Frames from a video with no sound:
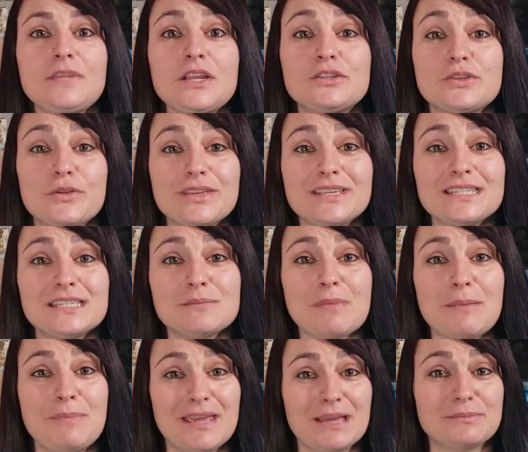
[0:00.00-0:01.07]
So this is
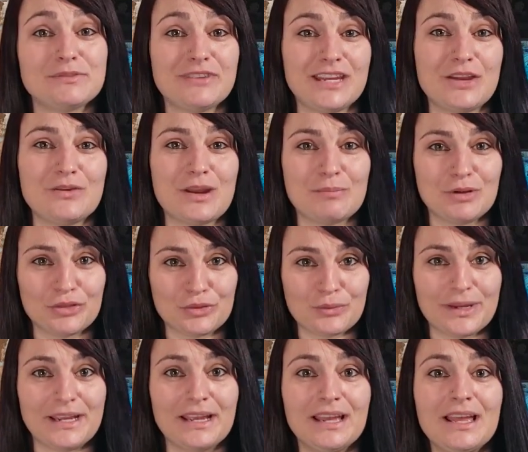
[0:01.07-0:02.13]
my pickups video number
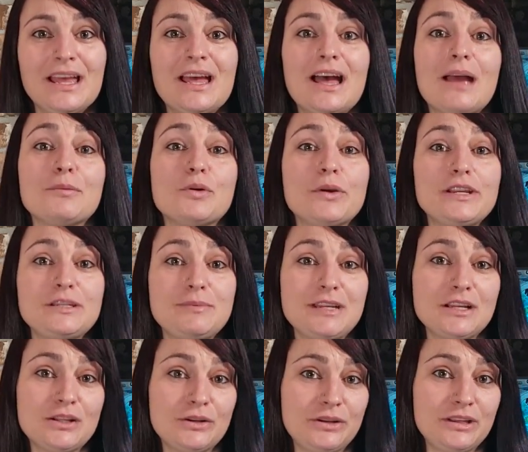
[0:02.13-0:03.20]
3. I'm going to be
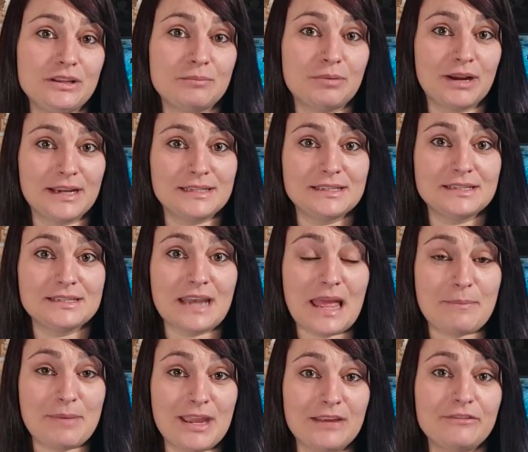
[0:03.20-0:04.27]
including the prices that
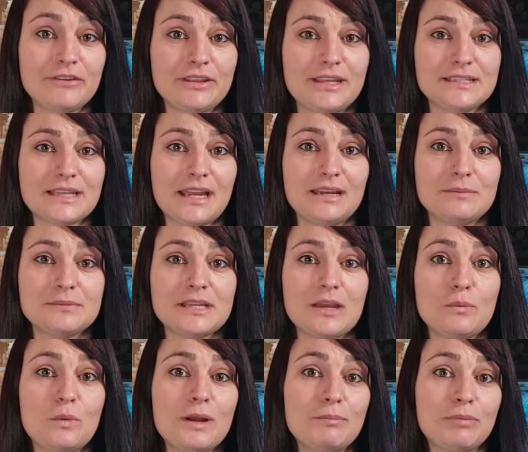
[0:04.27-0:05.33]
I paid for these items
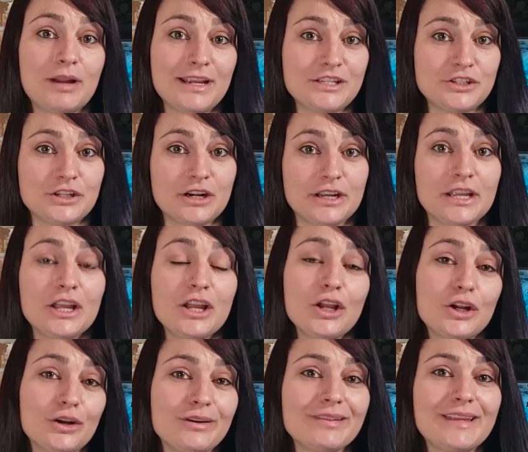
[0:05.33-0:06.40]
and what price charting
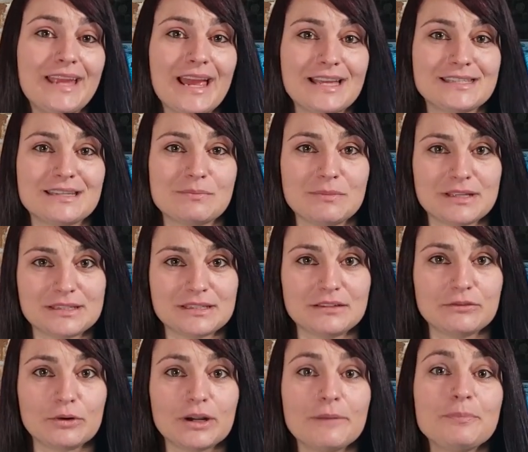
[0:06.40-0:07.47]
currently has them
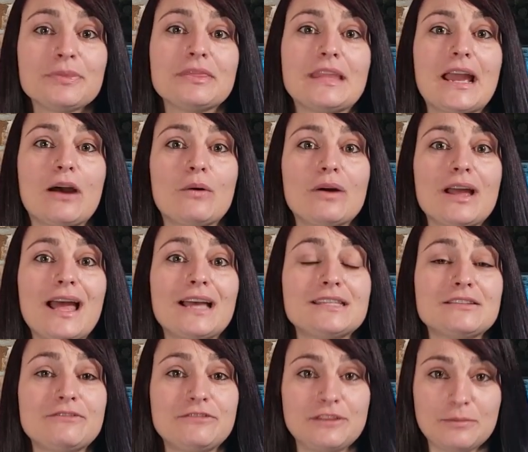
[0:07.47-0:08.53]
listed for. Now,
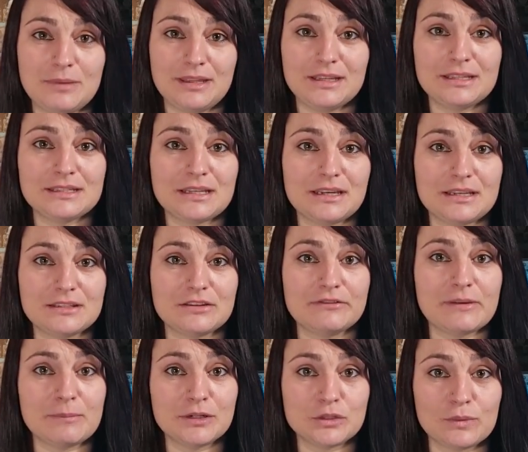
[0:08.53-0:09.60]
as of filming this, it is
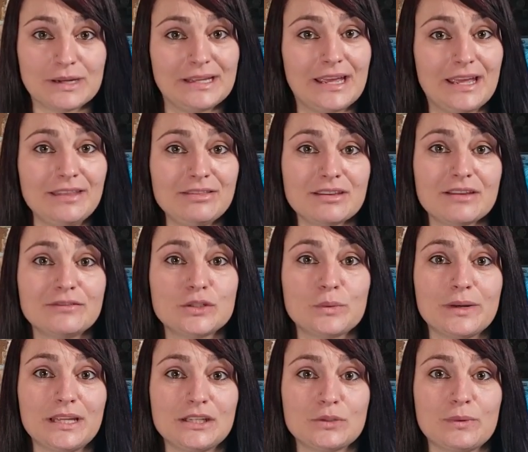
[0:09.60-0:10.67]
November 28th of
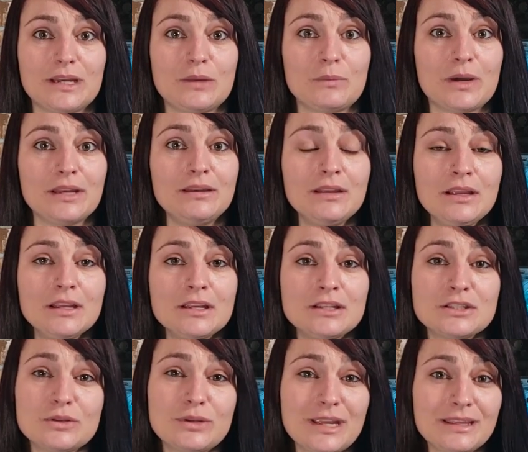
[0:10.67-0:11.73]
2021,
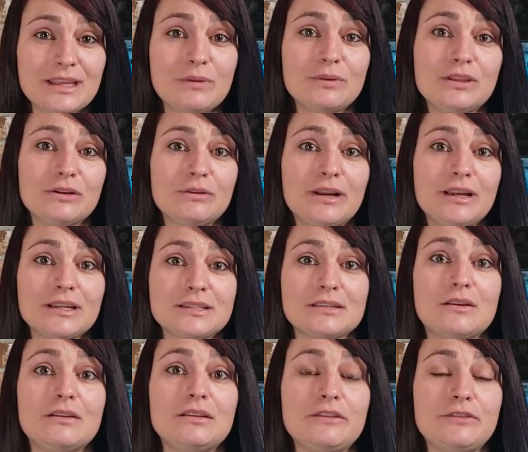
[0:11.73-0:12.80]
so take that with a grain of
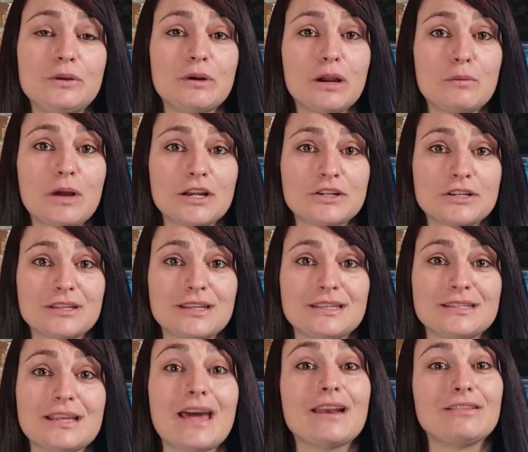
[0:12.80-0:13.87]
salt if you are watching
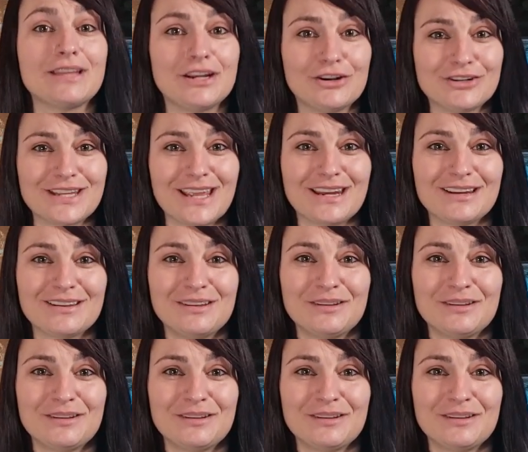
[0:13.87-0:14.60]
this at a later date.